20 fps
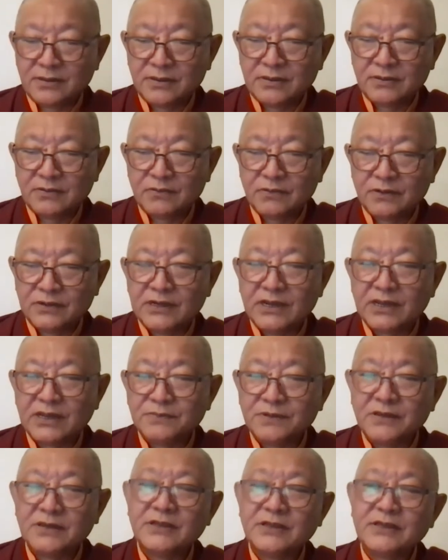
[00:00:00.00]
what I
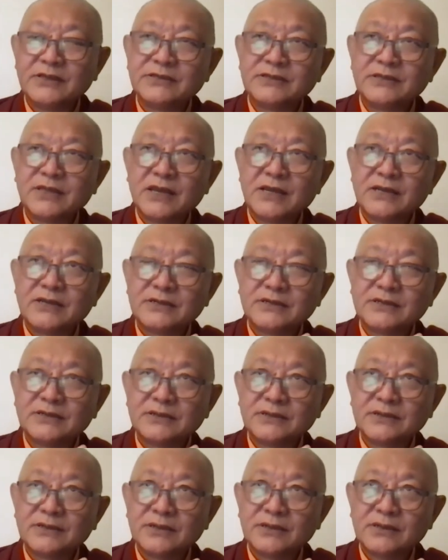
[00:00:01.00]
mean is that
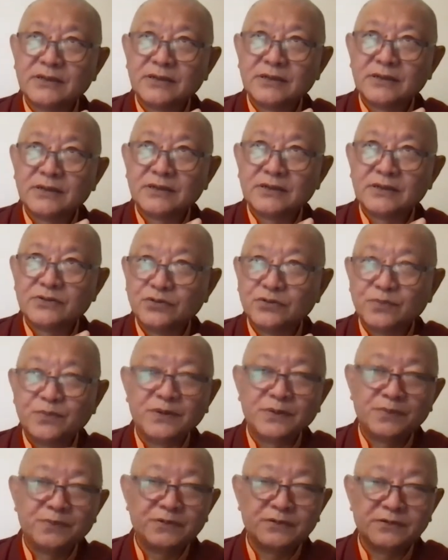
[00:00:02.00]
two
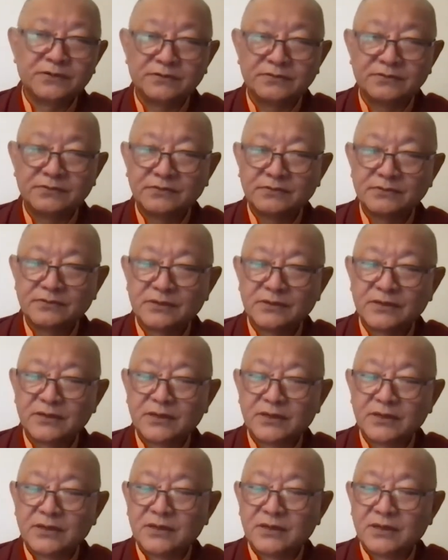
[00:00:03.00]
people
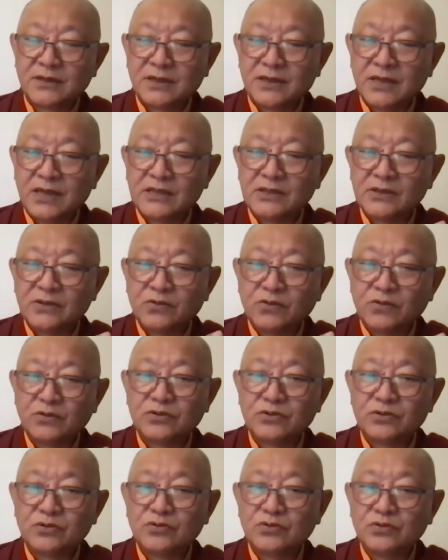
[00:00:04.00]
can go
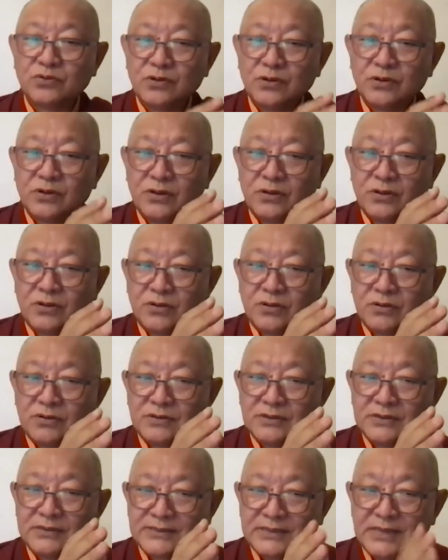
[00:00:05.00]
through
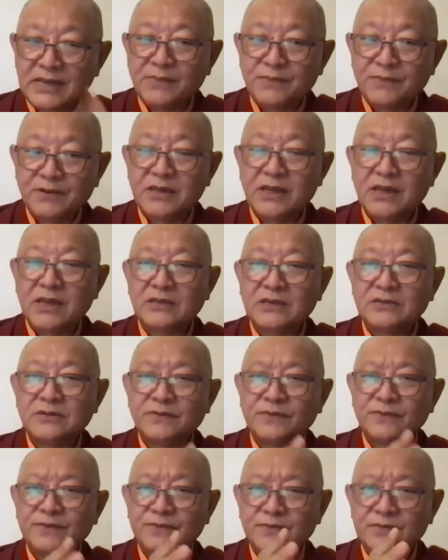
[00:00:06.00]
the same kind
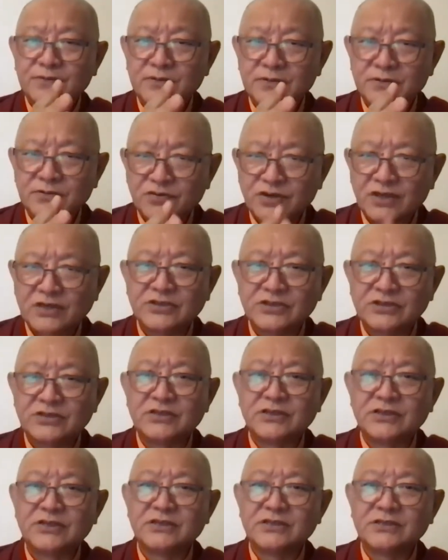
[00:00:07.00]
of
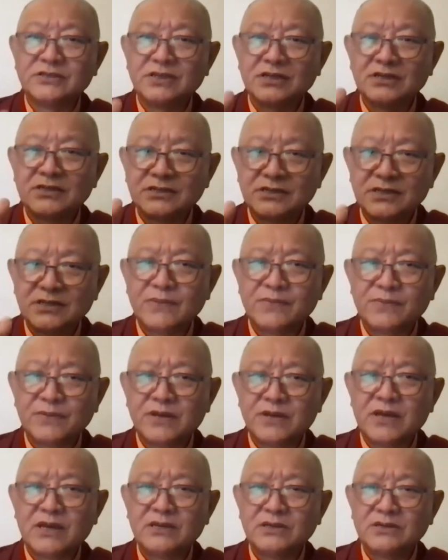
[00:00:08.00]
tragedies and same
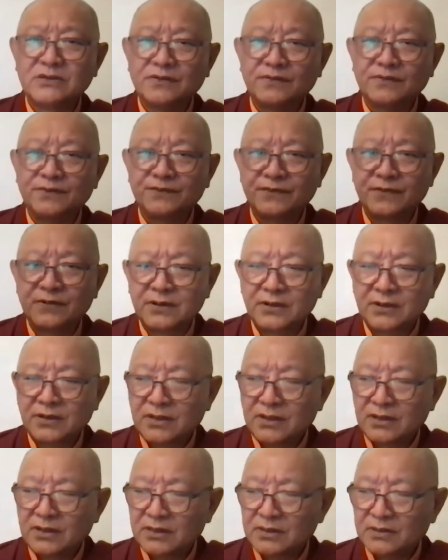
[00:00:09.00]
kind of
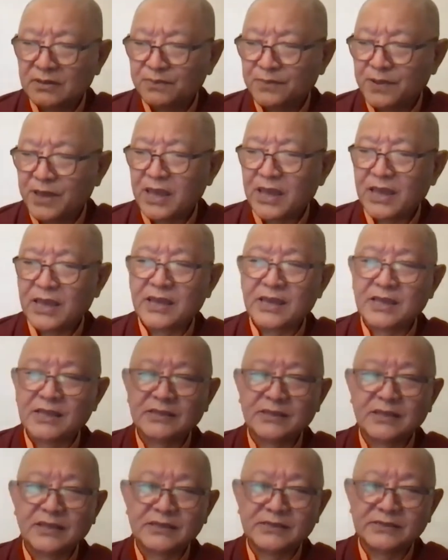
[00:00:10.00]

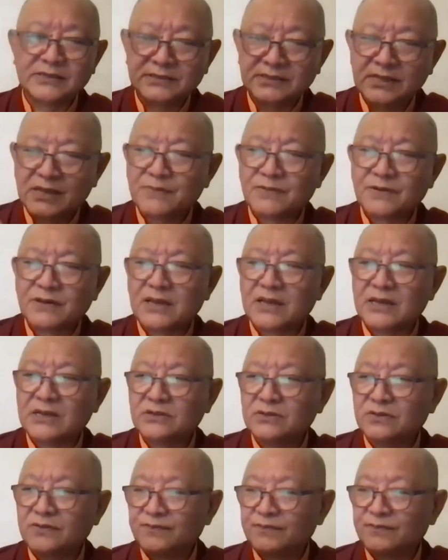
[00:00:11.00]
pain and same
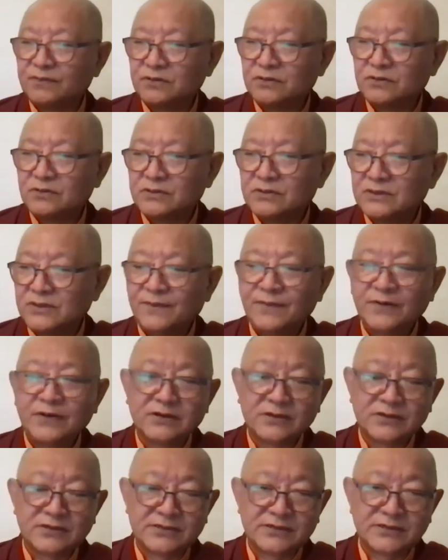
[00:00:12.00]
kind of,
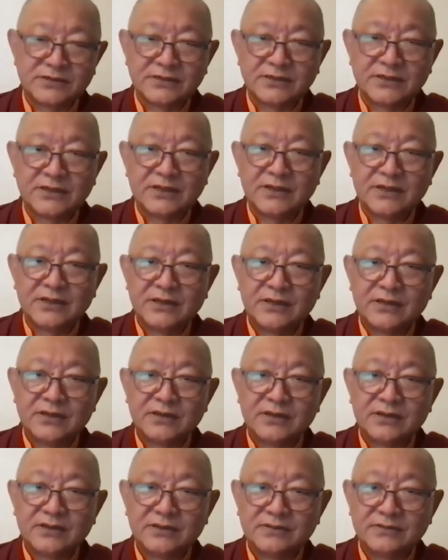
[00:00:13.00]
difficult
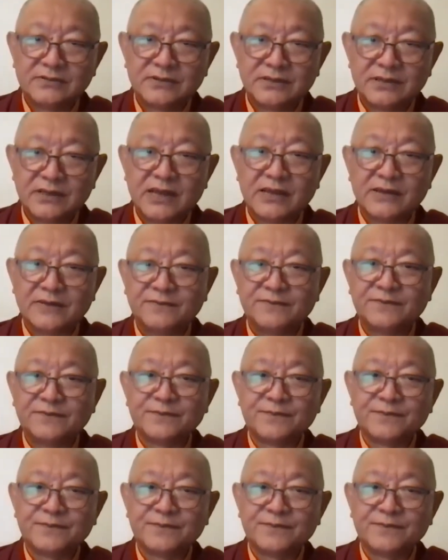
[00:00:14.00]
life.